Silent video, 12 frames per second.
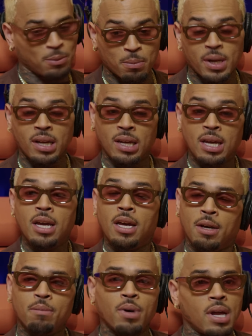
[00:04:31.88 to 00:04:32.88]
go but ahead,
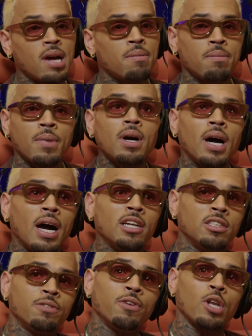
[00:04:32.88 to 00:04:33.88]
but I'm I
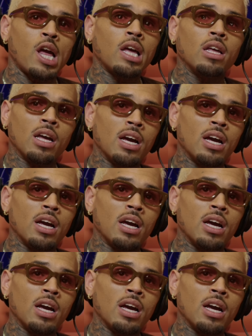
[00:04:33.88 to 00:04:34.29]
just feel like